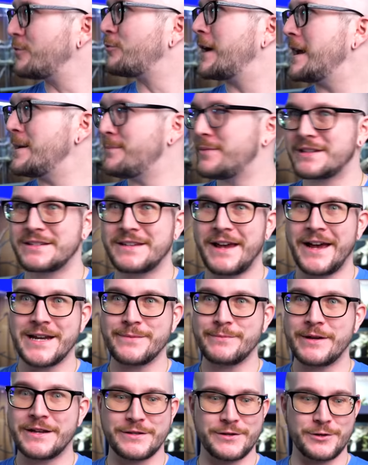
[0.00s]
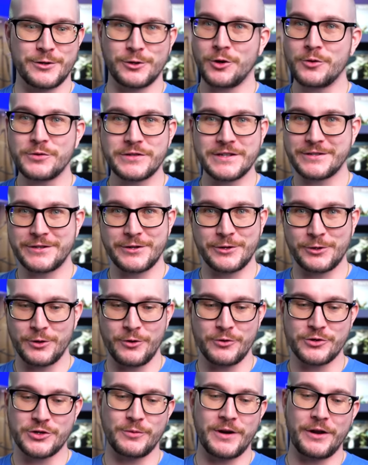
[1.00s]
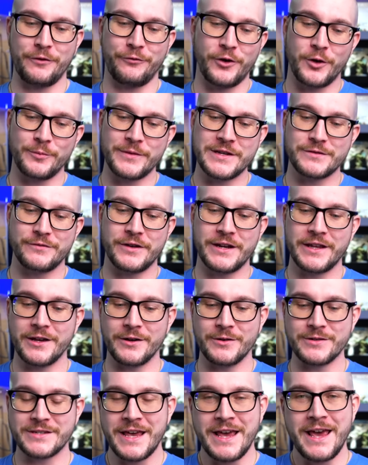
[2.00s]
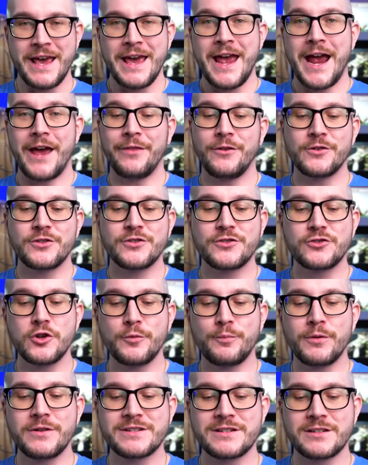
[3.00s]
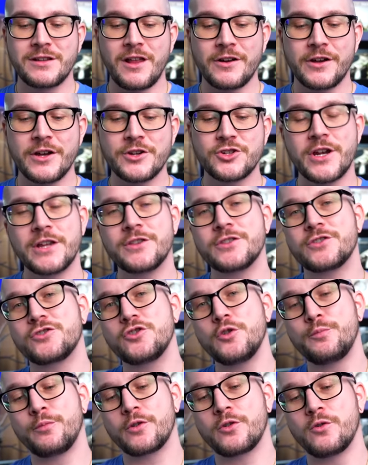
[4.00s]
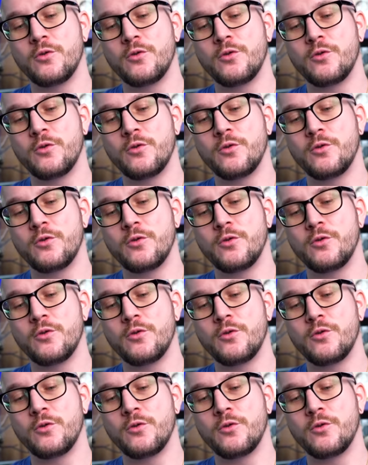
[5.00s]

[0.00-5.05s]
right beside me. It's the closest enclosure when I film these videos. And they're super sluggish and super